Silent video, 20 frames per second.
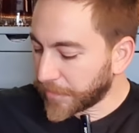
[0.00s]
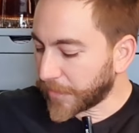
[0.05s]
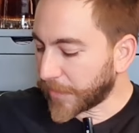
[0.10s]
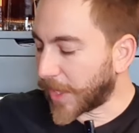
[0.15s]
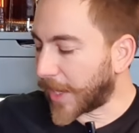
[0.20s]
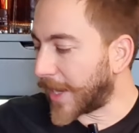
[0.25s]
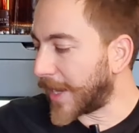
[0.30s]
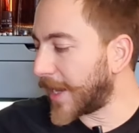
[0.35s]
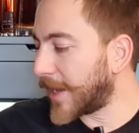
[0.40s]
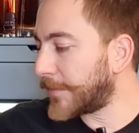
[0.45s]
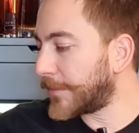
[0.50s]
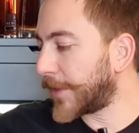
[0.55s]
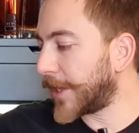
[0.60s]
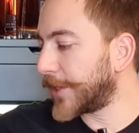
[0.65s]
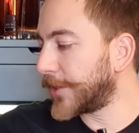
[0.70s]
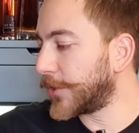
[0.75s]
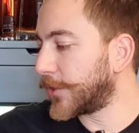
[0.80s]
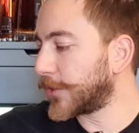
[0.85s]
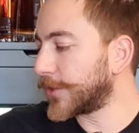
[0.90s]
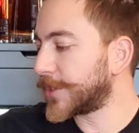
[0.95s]
I have
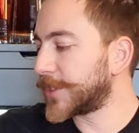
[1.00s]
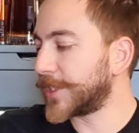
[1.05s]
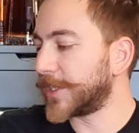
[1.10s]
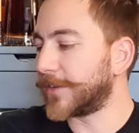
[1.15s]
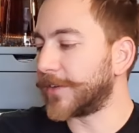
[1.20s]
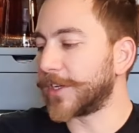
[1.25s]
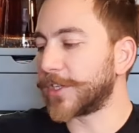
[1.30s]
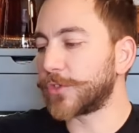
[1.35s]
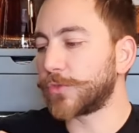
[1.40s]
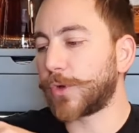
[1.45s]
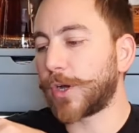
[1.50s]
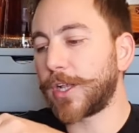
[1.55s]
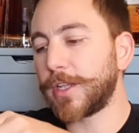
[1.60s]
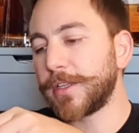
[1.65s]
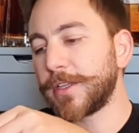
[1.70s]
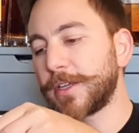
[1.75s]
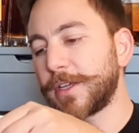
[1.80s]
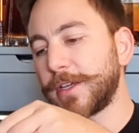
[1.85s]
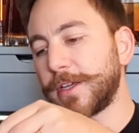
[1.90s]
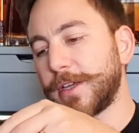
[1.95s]
my notes here as
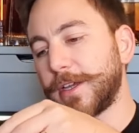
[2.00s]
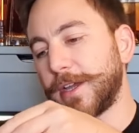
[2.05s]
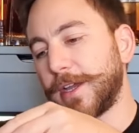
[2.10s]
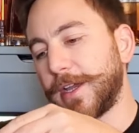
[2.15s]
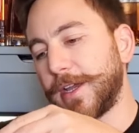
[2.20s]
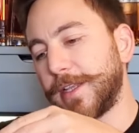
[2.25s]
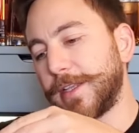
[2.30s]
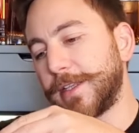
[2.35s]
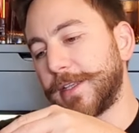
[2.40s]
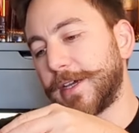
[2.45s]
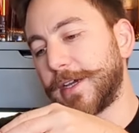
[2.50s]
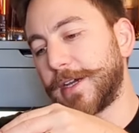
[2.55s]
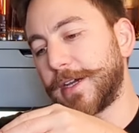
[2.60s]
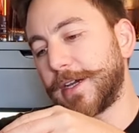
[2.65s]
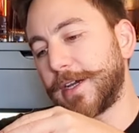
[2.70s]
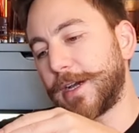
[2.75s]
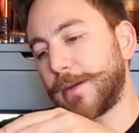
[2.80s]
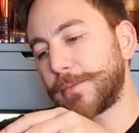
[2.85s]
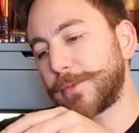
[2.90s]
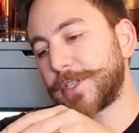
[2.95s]
well, and
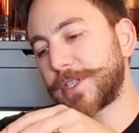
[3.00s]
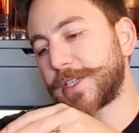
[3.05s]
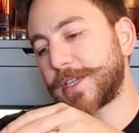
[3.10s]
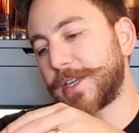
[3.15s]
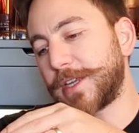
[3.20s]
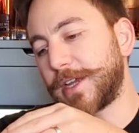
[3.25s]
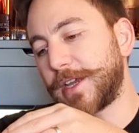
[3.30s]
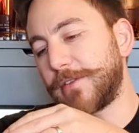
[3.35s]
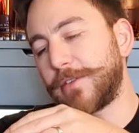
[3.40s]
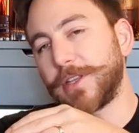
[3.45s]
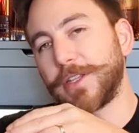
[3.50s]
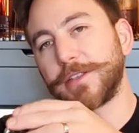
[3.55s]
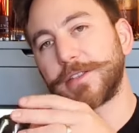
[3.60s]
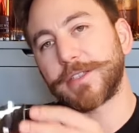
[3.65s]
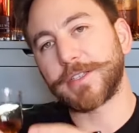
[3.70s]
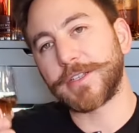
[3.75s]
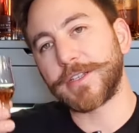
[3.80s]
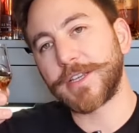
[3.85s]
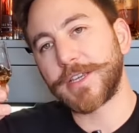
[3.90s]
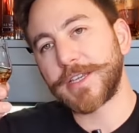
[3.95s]
I'm just gonna have a
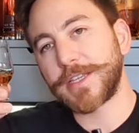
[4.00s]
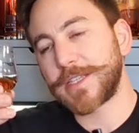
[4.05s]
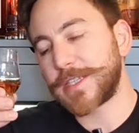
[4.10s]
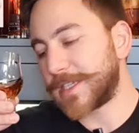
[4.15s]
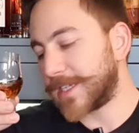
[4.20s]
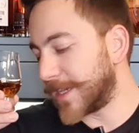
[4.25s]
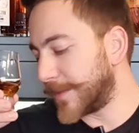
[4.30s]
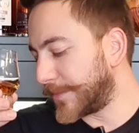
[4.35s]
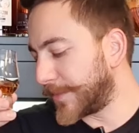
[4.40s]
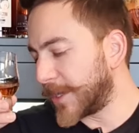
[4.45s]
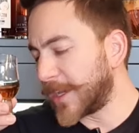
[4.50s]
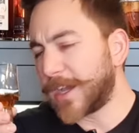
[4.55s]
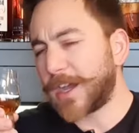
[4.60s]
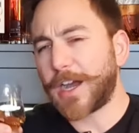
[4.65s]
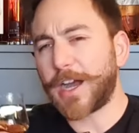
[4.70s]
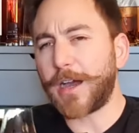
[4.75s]
little sip.